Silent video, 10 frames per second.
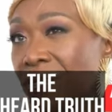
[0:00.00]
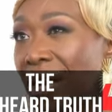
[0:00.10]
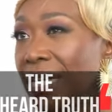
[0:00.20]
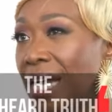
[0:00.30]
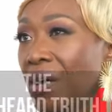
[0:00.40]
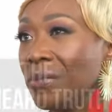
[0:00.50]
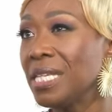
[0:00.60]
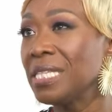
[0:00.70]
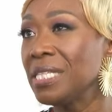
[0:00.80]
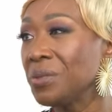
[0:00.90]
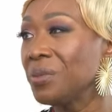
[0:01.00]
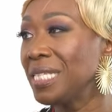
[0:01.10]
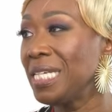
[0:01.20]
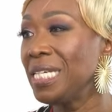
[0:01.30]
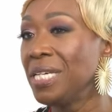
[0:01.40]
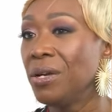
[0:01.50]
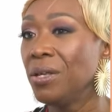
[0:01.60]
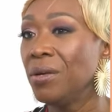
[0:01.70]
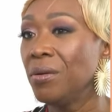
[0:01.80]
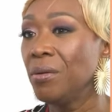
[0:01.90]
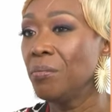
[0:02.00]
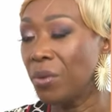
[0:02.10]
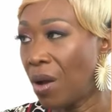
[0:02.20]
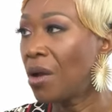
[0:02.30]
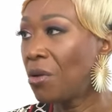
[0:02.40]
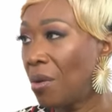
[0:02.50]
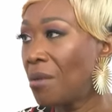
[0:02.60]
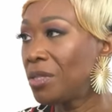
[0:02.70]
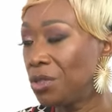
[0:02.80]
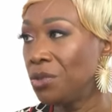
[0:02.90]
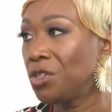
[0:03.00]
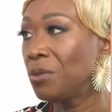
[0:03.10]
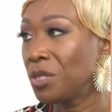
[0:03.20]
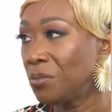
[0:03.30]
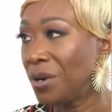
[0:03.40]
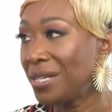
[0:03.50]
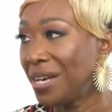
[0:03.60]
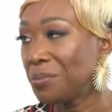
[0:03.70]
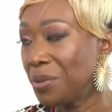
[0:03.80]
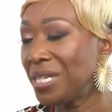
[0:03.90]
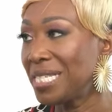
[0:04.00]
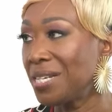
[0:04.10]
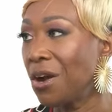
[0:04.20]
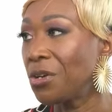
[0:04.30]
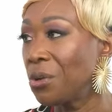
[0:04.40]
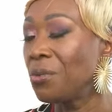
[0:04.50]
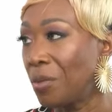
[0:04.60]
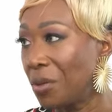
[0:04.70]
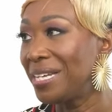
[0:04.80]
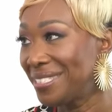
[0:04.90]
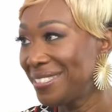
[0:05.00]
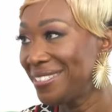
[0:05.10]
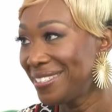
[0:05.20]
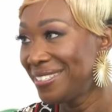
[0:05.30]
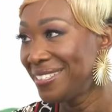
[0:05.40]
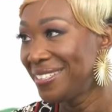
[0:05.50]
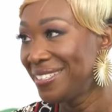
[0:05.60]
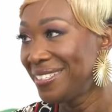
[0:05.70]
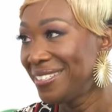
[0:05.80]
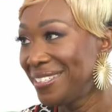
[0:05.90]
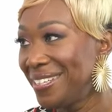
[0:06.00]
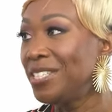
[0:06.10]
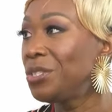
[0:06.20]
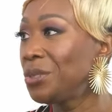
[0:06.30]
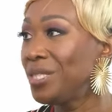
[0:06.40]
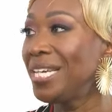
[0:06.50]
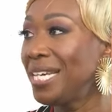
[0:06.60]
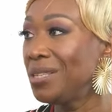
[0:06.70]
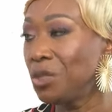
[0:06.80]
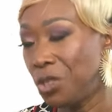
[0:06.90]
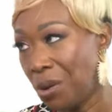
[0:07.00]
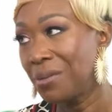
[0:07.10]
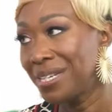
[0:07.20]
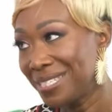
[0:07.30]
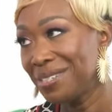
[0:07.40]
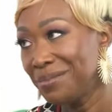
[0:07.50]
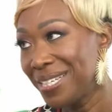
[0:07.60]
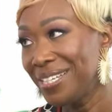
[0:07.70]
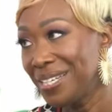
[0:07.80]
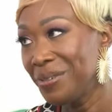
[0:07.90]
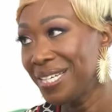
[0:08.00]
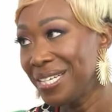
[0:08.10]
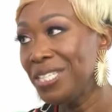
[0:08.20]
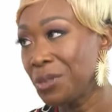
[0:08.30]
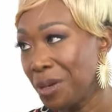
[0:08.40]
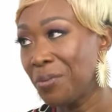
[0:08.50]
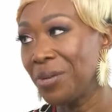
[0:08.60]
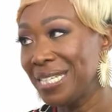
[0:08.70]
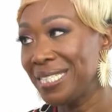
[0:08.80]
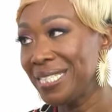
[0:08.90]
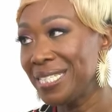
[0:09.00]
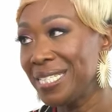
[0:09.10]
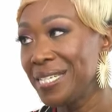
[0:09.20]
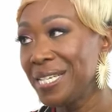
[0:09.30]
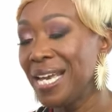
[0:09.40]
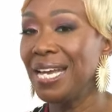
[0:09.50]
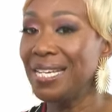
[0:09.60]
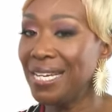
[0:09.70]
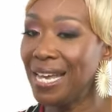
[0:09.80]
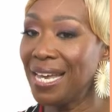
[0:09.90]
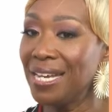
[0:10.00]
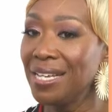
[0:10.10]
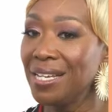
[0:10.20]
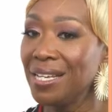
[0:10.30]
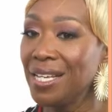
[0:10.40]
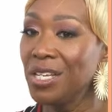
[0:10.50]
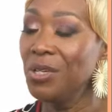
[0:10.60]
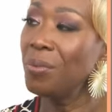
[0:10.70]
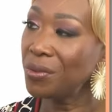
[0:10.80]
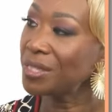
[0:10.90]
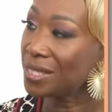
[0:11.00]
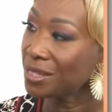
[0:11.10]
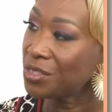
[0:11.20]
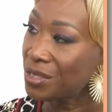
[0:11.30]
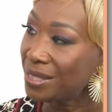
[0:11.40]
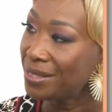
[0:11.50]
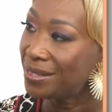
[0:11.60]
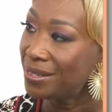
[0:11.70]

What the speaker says: to find out that literally Barack Obama's two terms in as president are your reparations, and Juneteenth, which you already celebrated anyway, is your reparations. And yet you built this country.